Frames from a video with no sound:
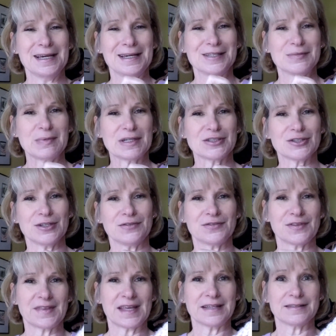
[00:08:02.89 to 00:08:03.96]
especially for
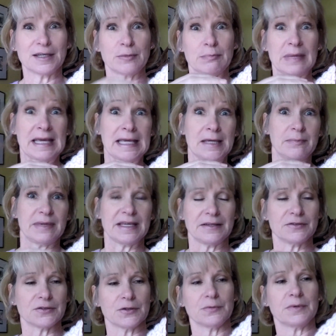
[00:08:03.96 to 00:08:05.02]
things like
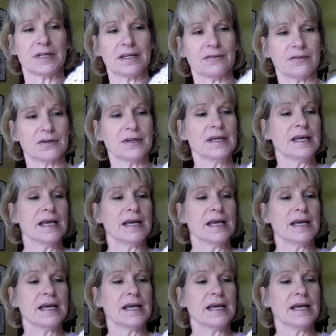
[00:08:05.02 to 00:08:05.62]
babies or whatever.